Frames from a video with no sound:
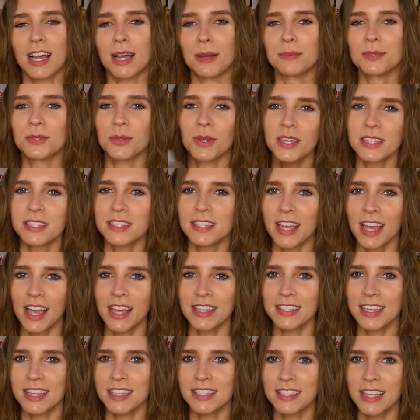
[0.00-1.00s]
So
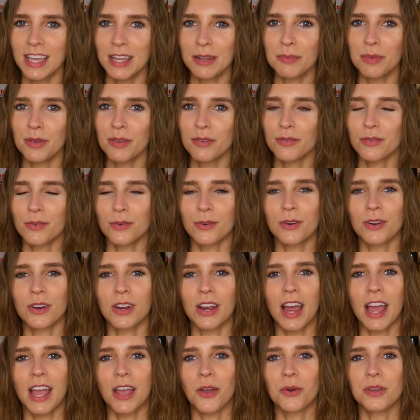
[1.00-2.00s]
as I said
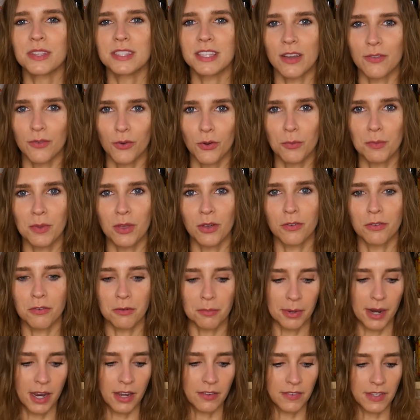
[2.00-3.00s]
before, I always have oatmeal
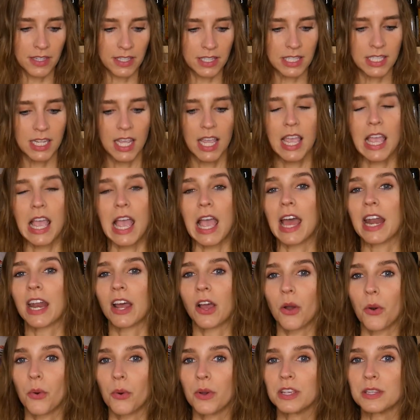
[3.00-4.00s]
for breakfast and
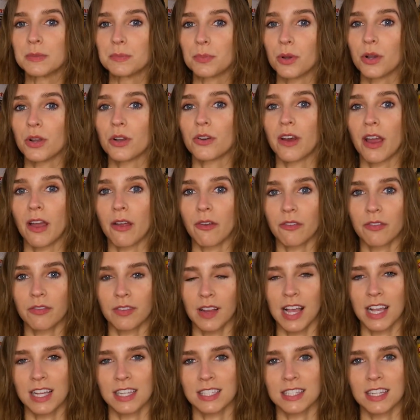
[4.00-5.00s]
I always put ground
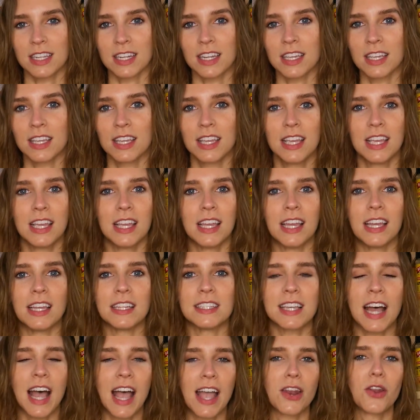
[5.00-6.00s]
flax in it.
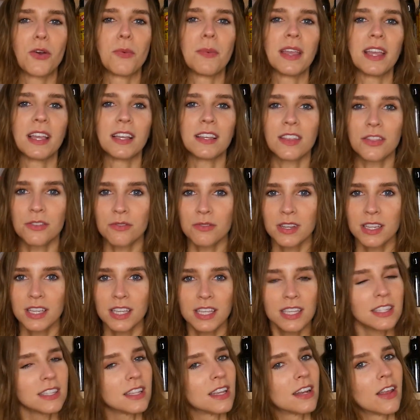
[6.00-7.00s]
It's high in
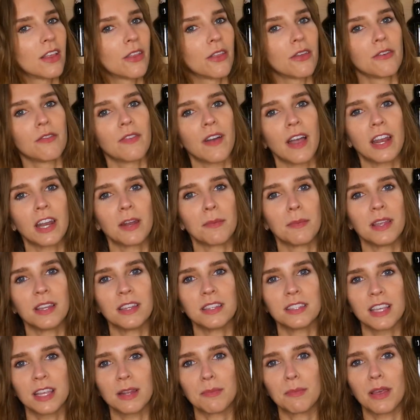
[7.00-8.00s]
omega-3s and other
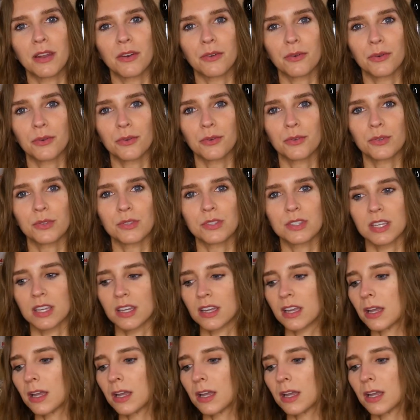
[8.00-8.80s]
vitamins and minerals.